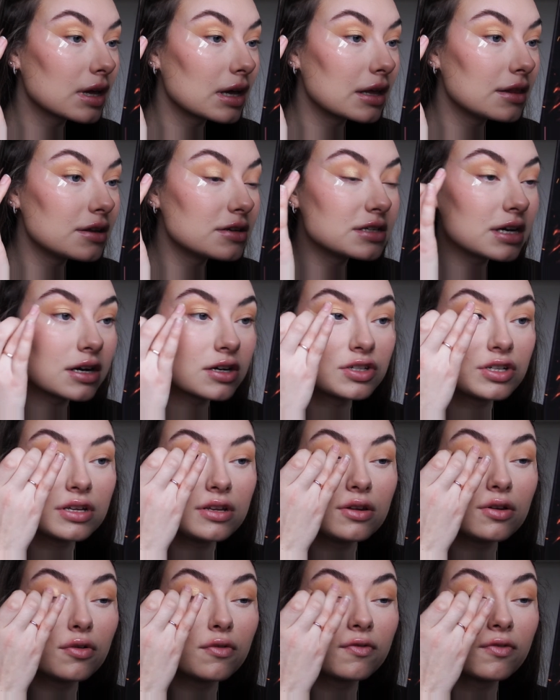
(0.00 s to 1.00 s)
And there's
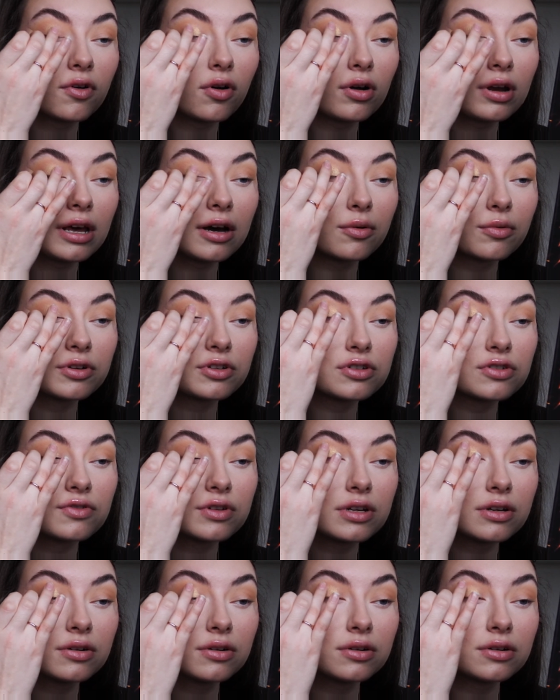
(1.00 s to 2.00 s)
actually no fallout, which is
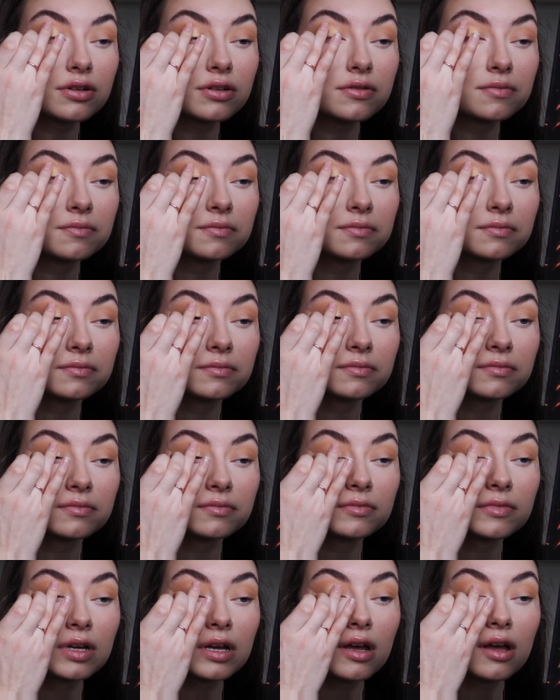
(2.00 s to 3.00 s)
really good.
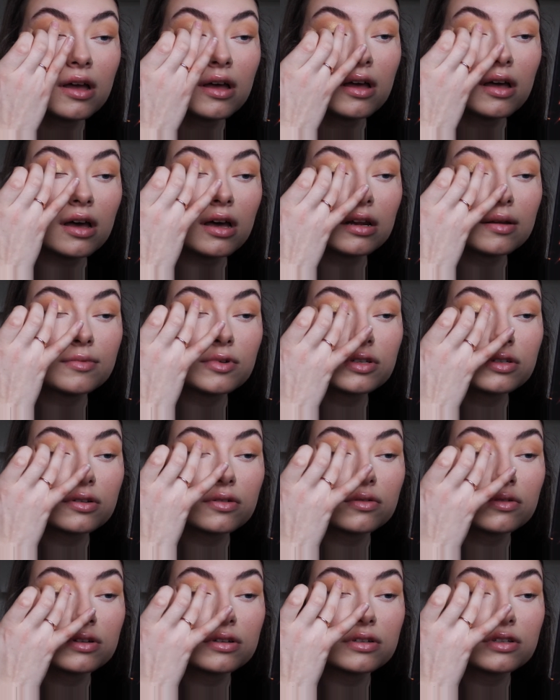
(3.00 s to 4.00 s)
And I'm just
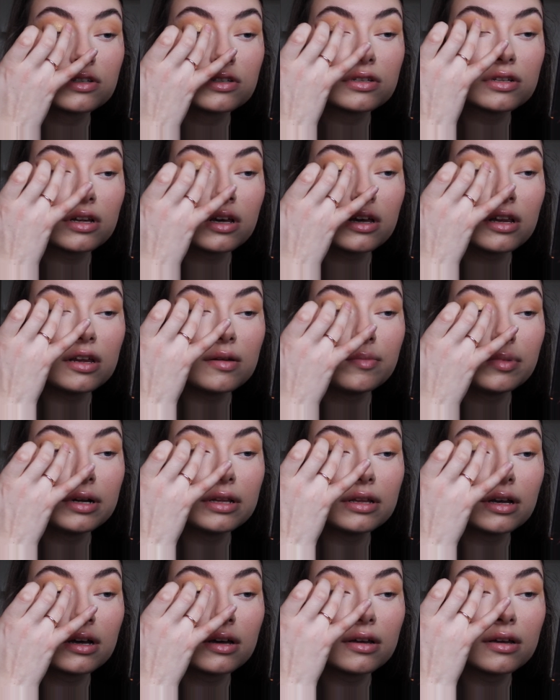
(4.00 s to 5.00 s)
gonna slightly
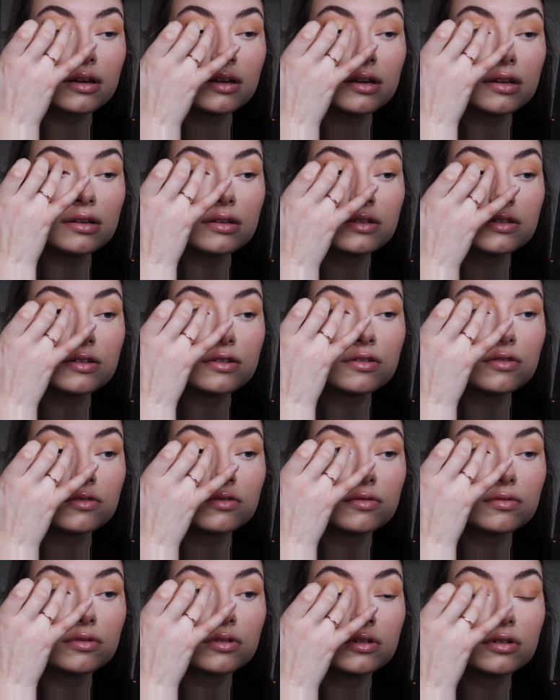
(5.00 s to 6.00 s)
bring that
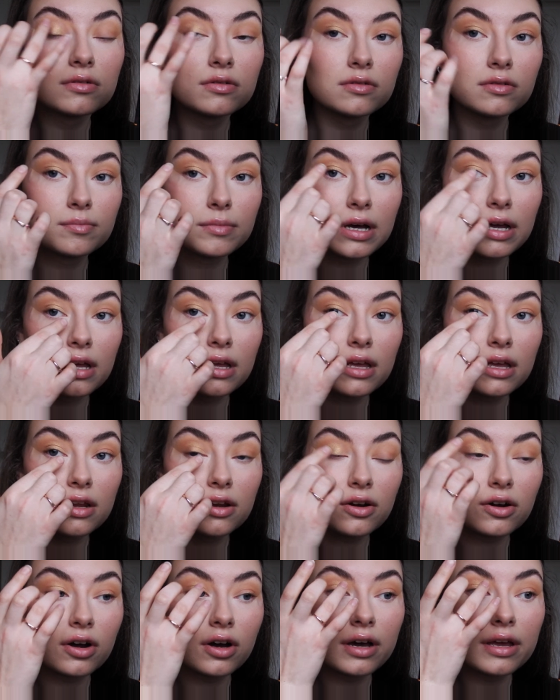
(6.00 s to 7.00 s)
into my
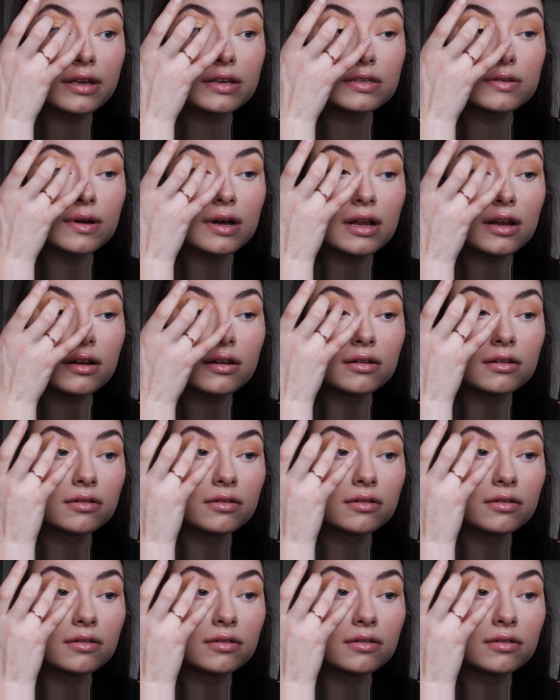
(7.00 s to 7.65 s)
inner eye as well.